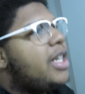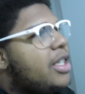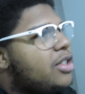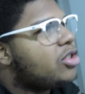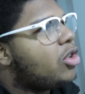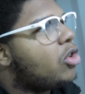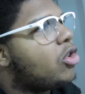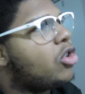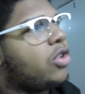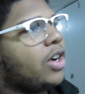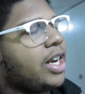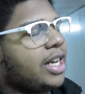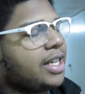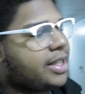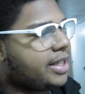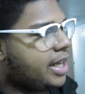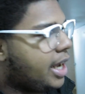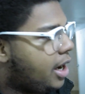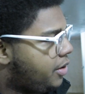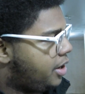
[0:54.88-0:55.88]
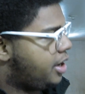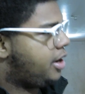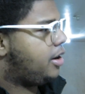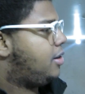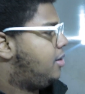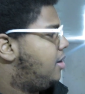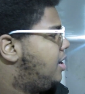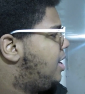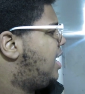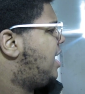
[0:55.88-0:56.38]
It's so crazy out
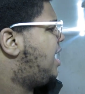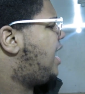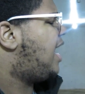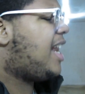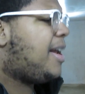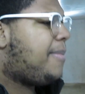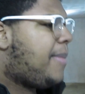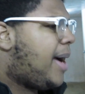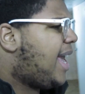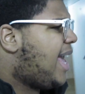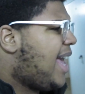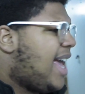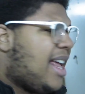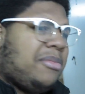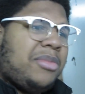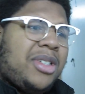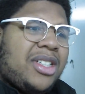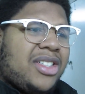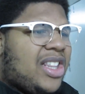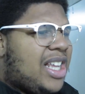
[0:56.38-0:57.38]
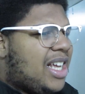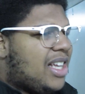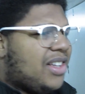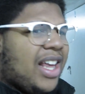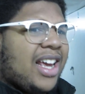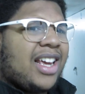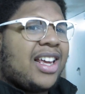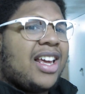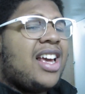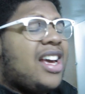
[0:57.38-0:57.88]
here. And in my head, I'm just thinking
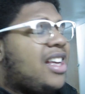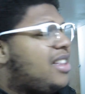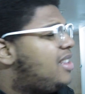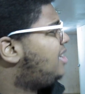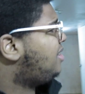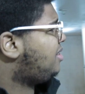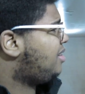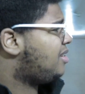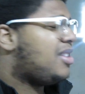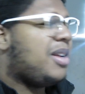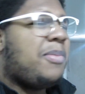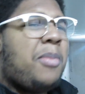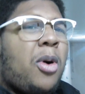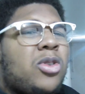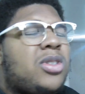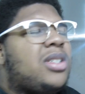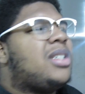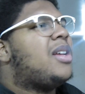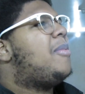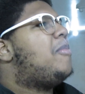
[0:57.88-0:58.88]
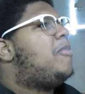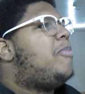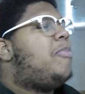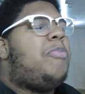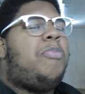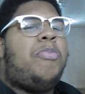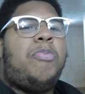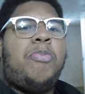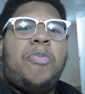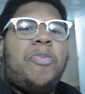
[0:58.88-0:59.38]
like, this is the most
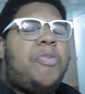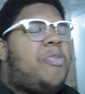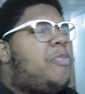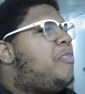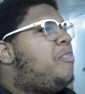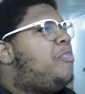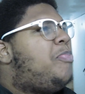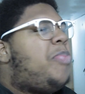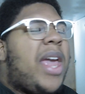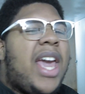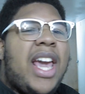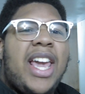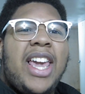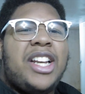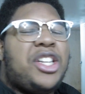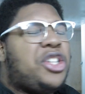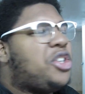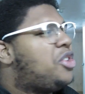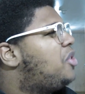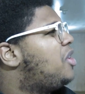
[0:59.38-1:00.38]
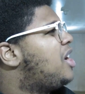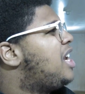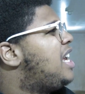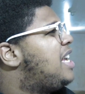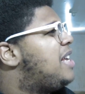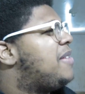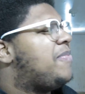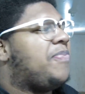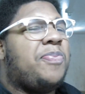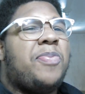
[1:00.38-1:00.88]

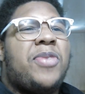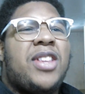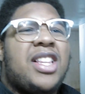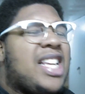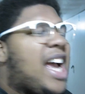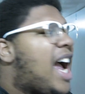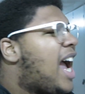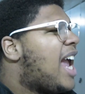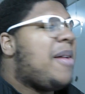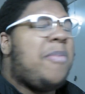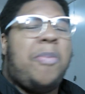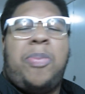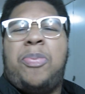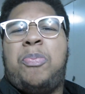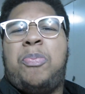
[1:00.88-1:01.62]
bigotry type